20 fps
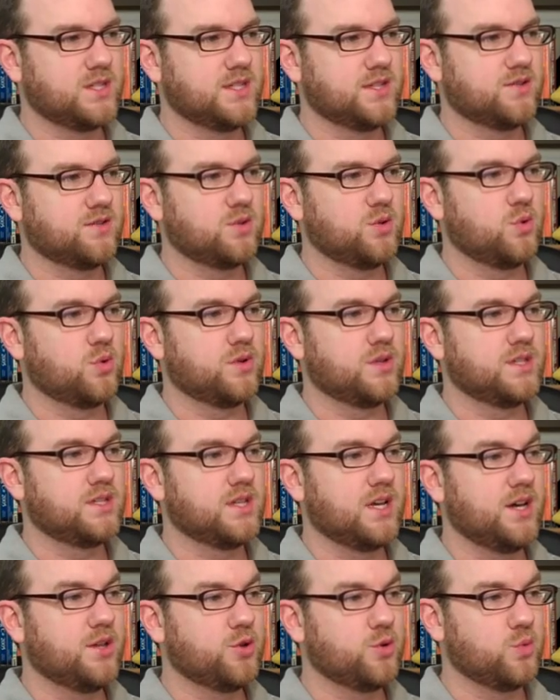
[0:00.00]
Center, or
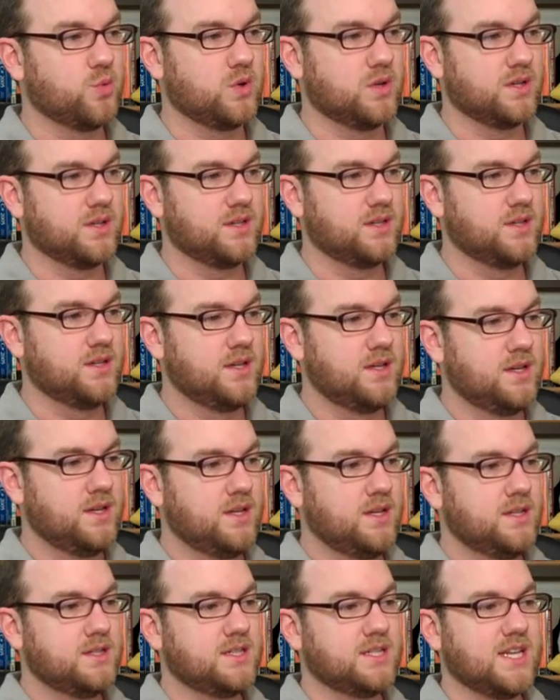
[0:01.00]
this other one,
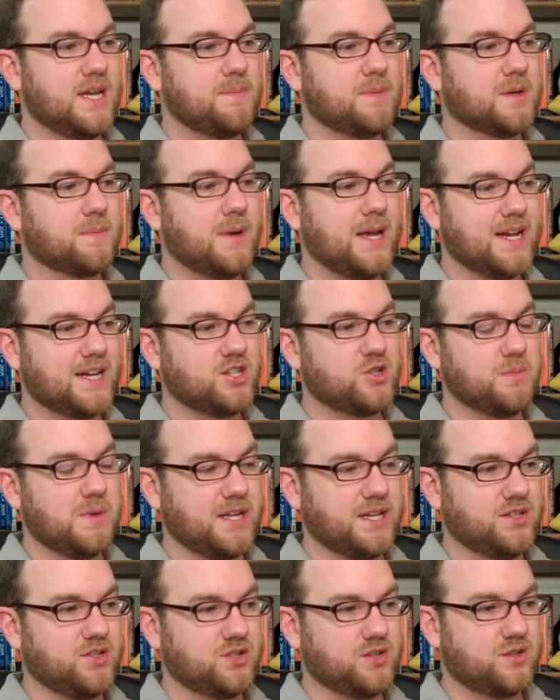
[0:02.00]
Synaptic Package
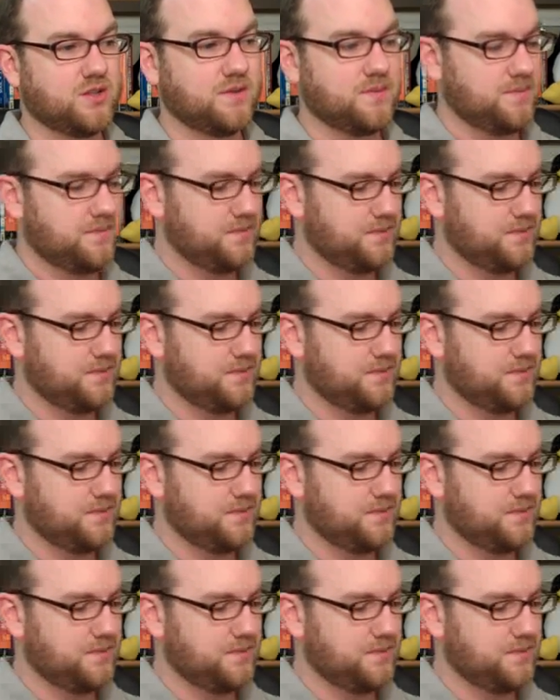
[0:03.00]
Manager,